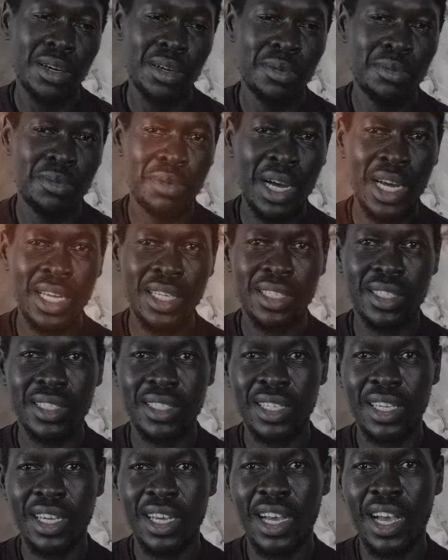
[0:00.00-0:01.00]
but
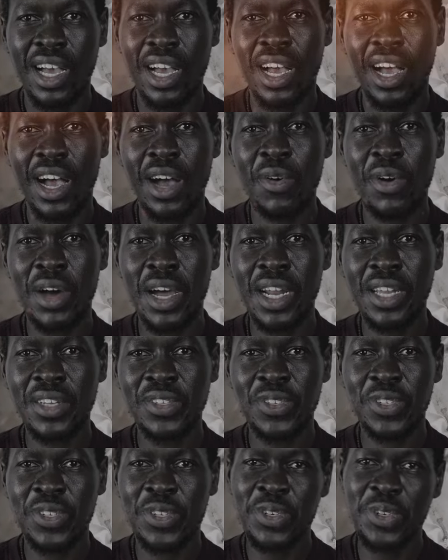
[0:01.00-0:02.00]
I wanted
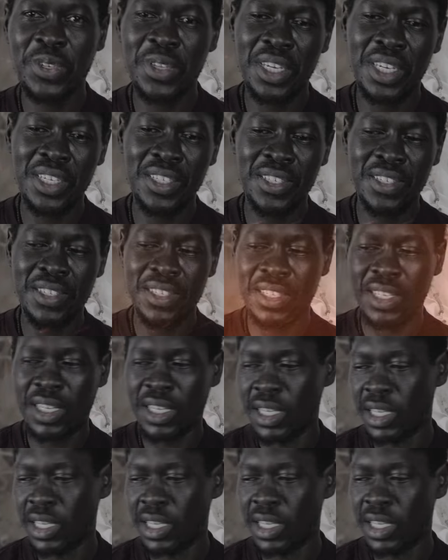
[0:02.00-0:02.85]
to do this.